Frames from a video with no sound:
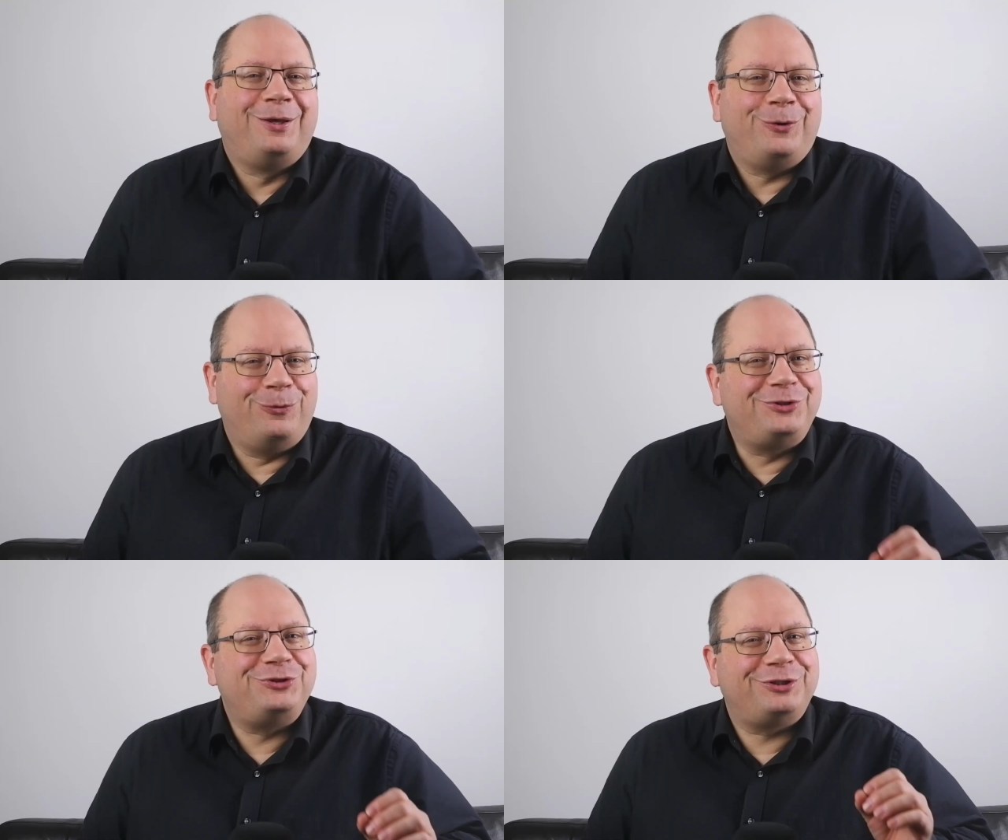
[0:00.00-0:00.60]

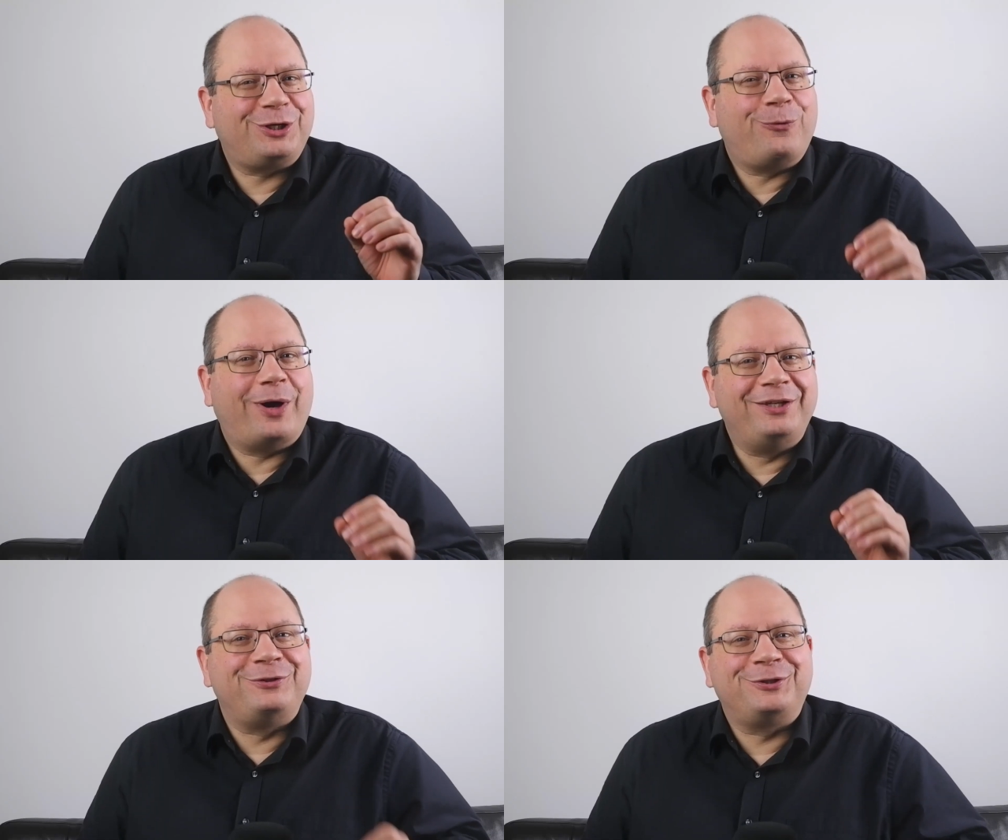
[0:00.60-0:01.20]
which is
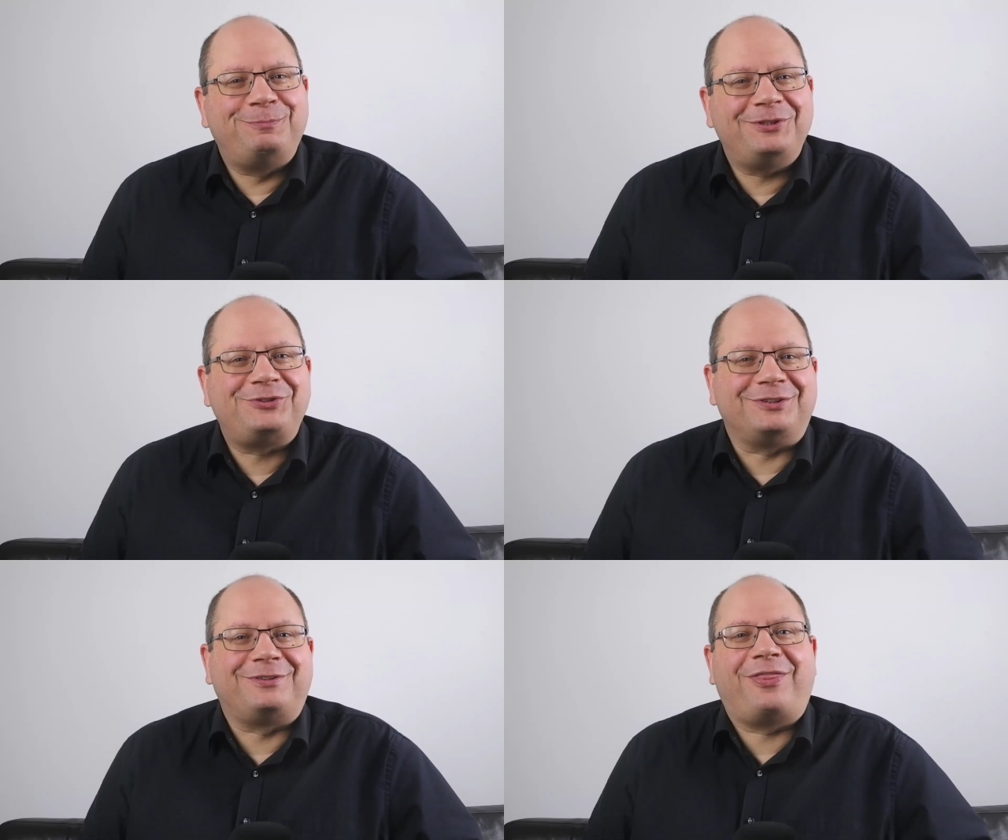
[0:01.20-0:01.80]
quite
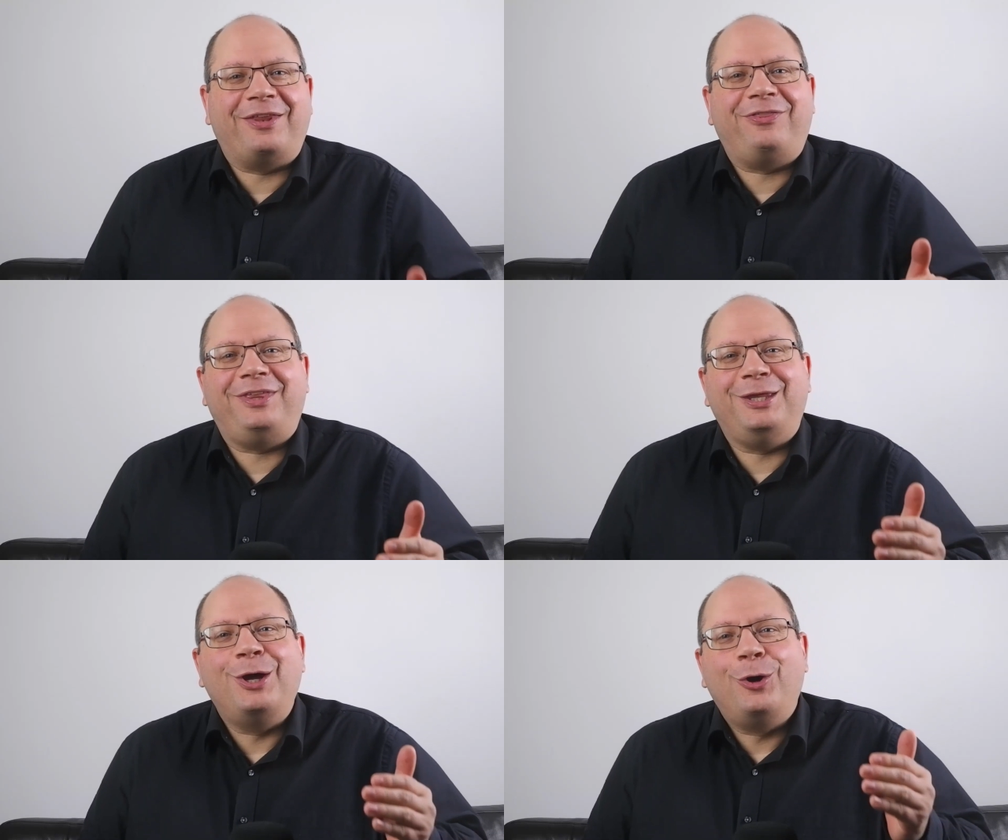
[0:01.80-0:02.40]
suspicious that
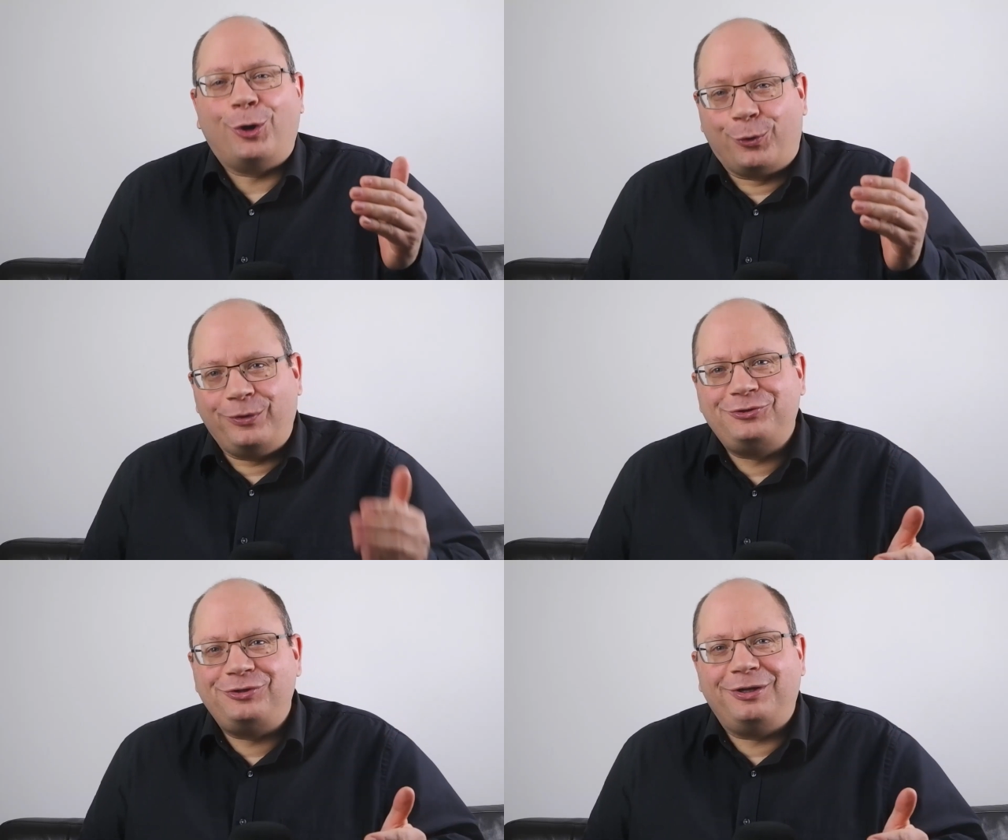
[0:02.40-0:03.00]
the
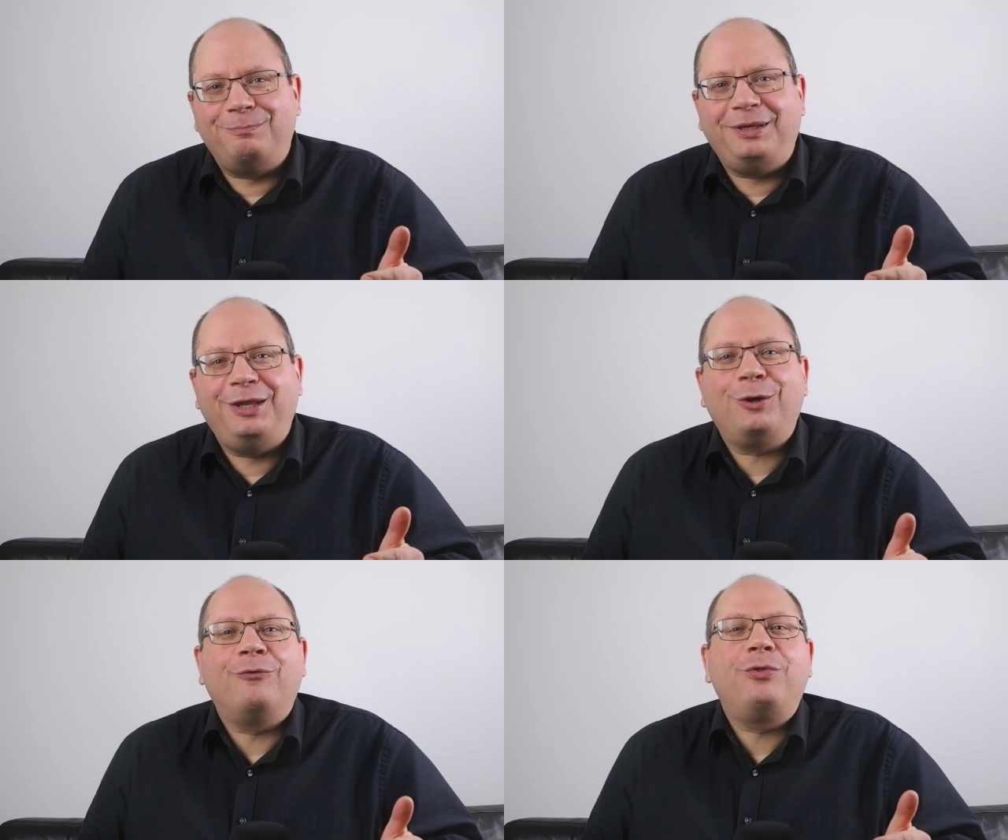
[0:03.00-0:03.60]
original
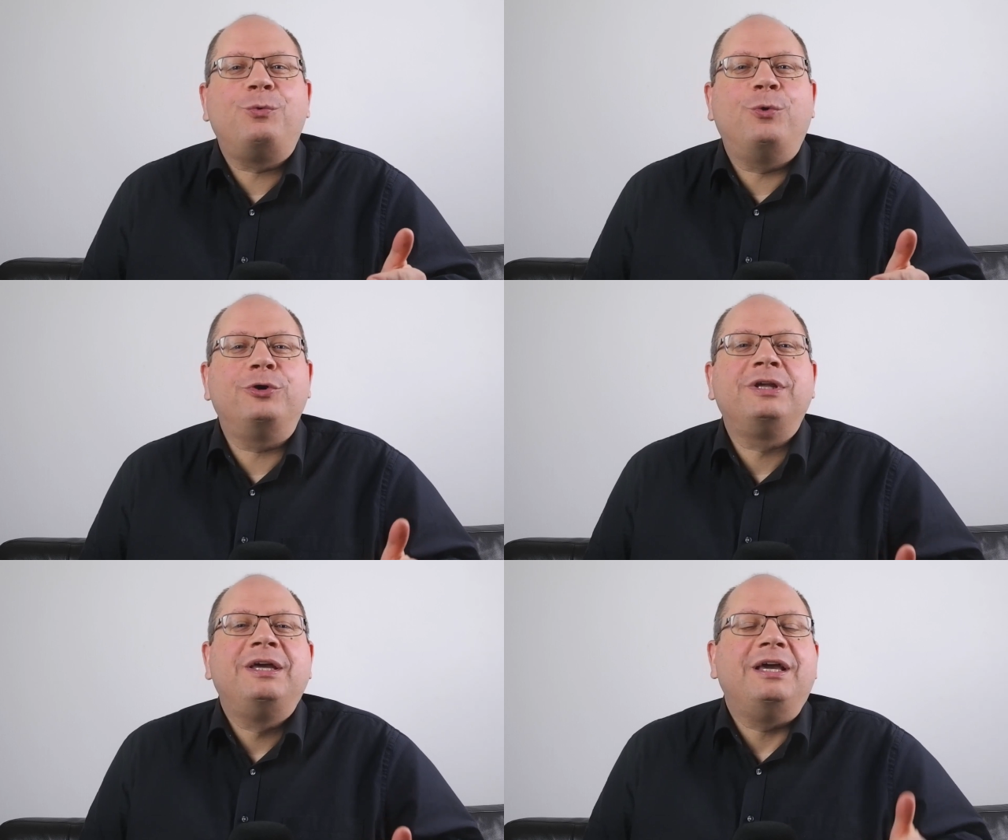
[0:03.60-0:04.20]
meaning of the
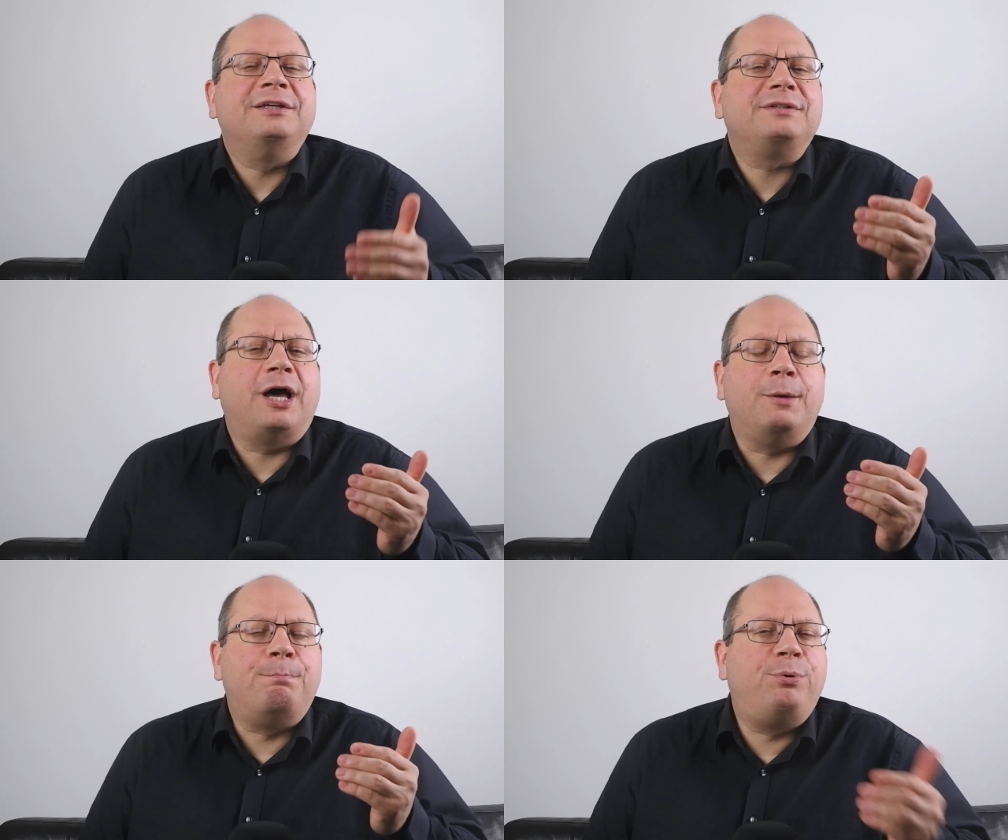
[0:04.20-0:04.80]
word is
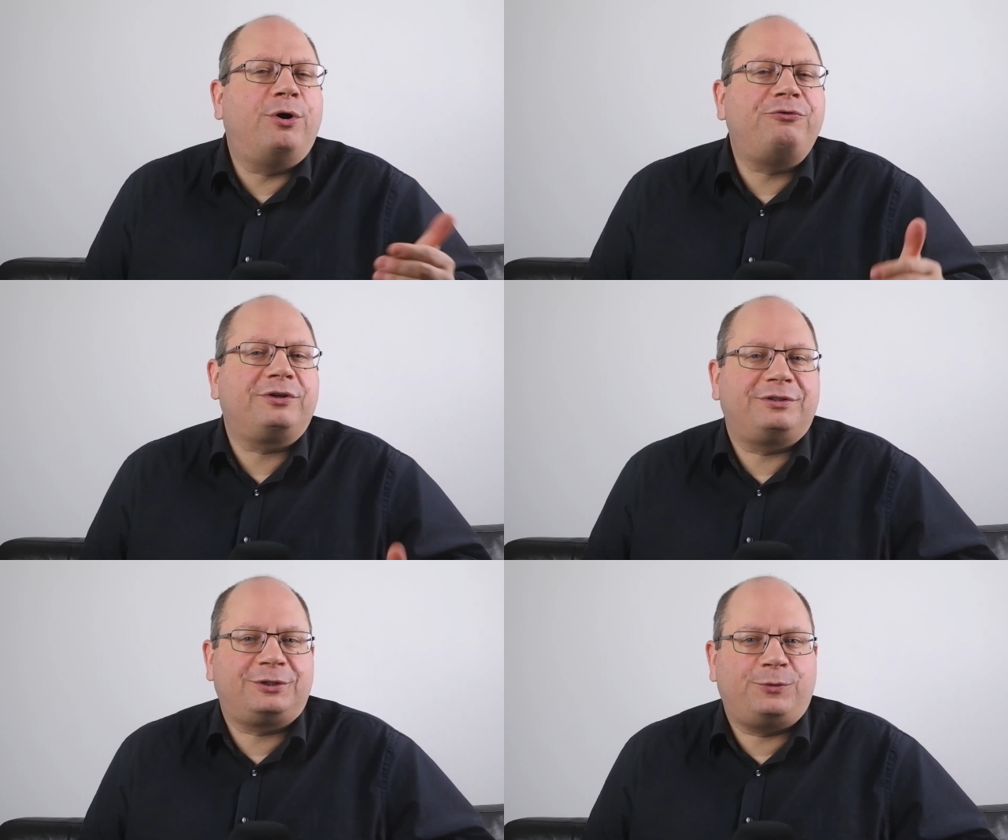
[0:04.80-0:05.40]
a
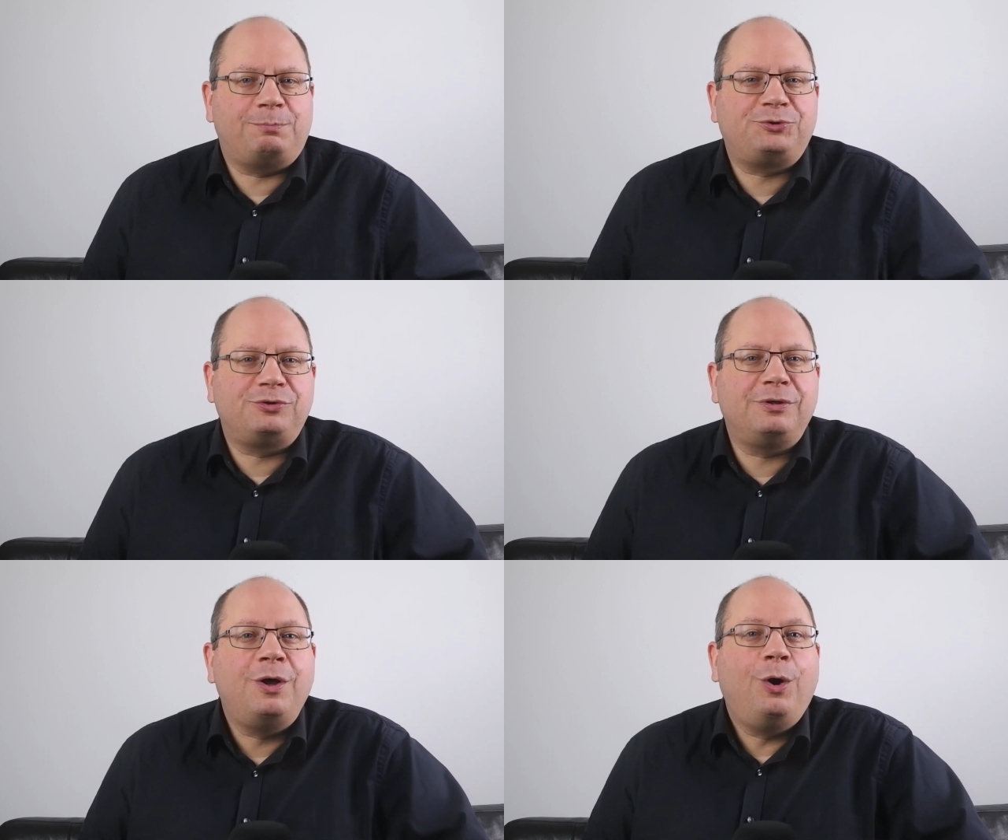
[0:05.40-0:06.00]
perfect
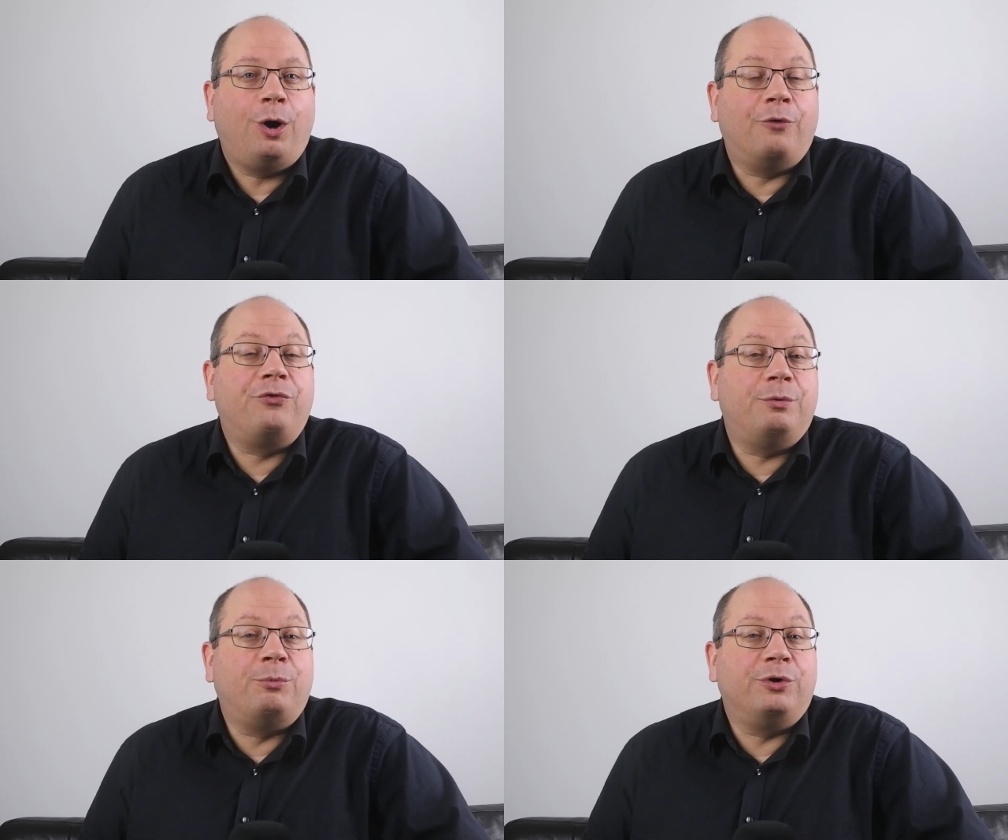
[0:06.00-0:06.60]
description of
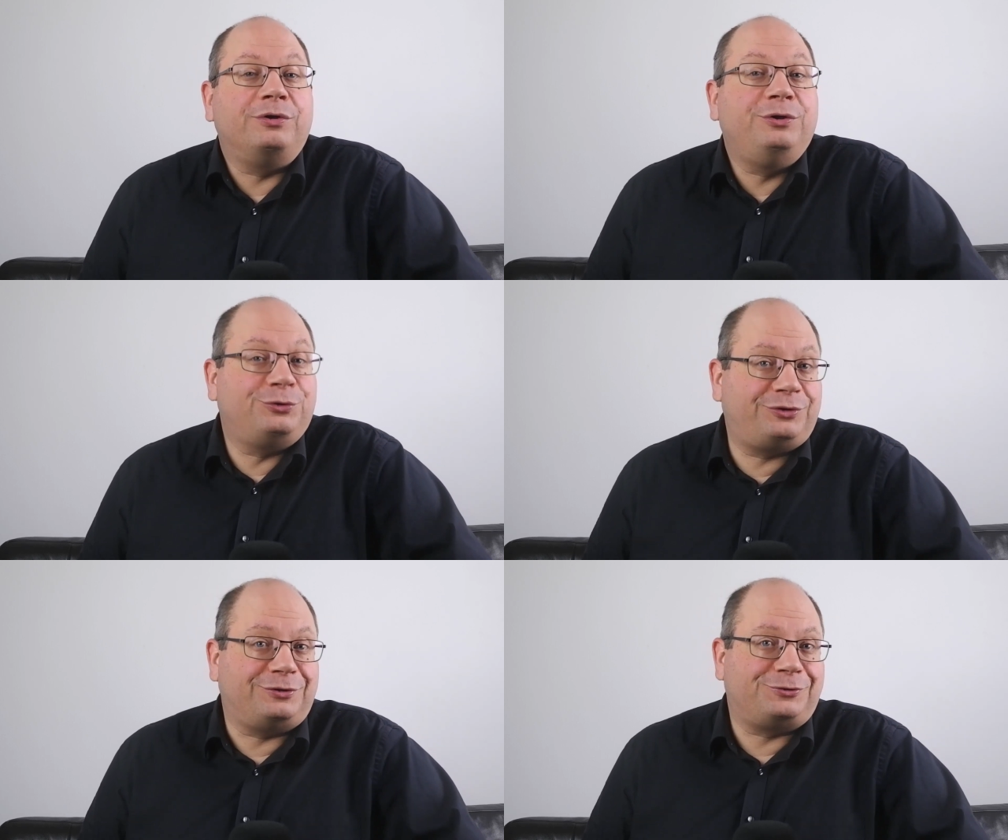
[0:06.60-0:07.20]
the modern
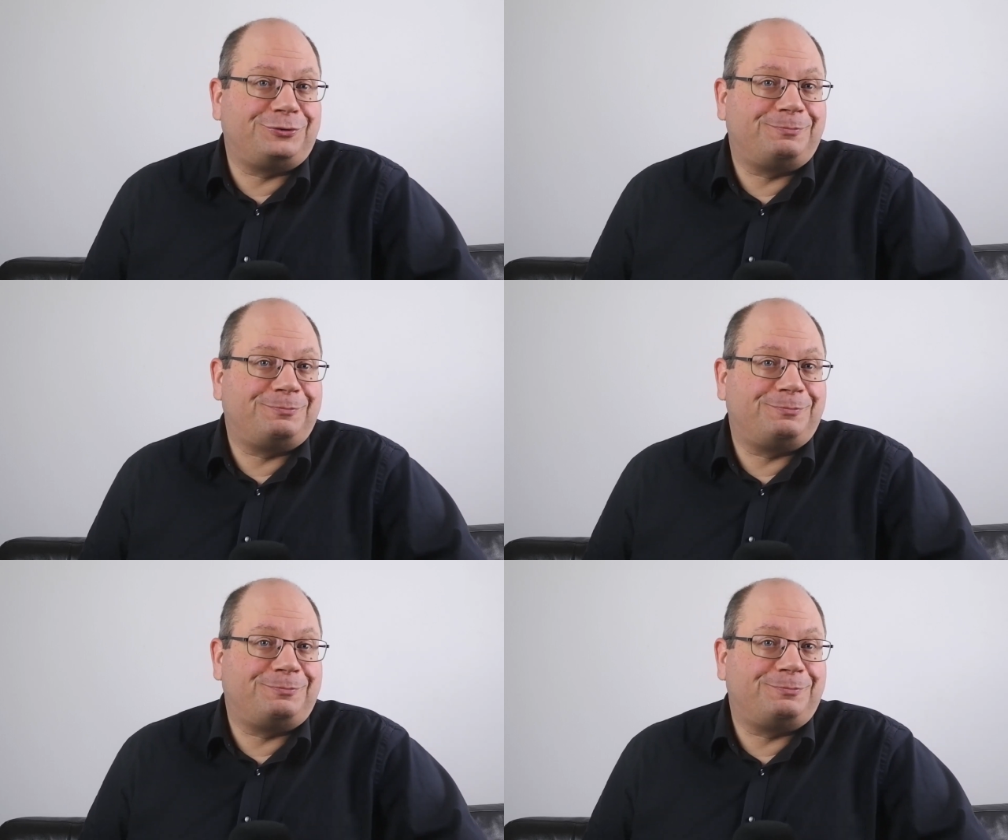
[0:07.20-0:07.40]
usage.